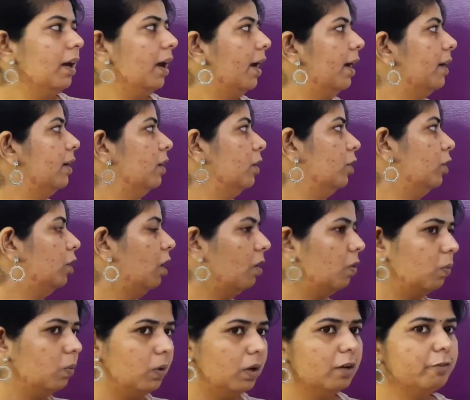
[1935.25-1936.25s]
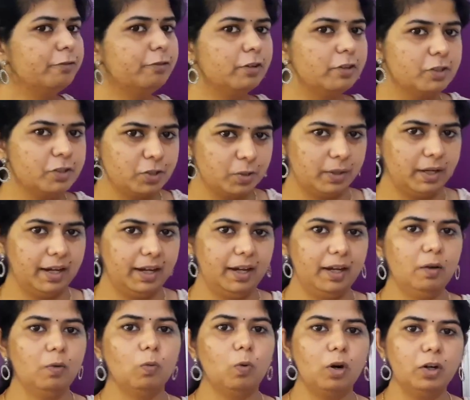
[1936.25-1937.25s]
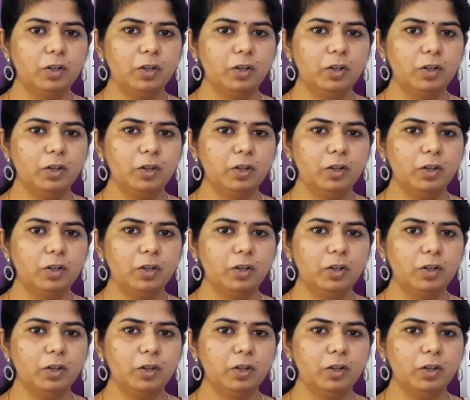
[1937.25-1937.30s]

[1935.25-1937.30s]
And your work for today,